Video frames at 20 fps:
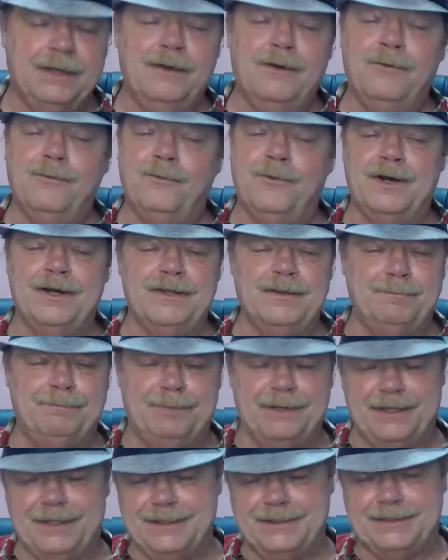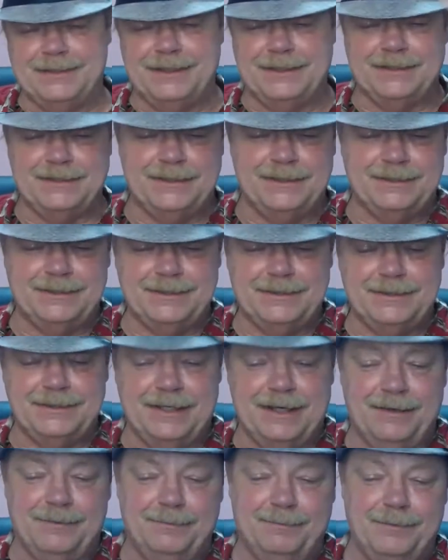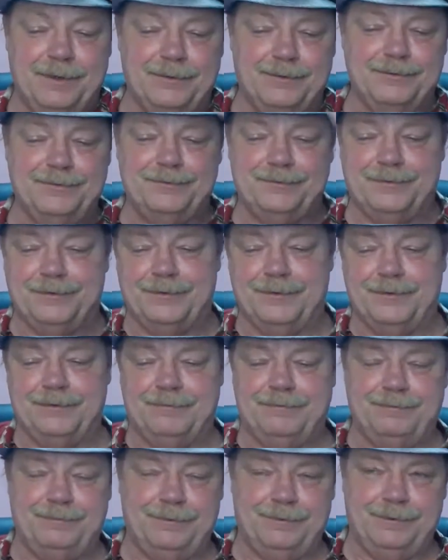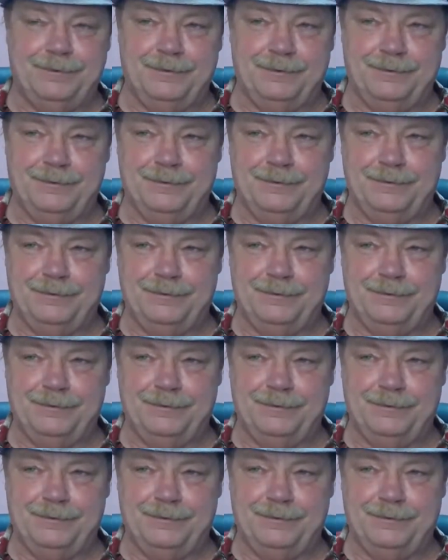One of the biggest things that stood out most for her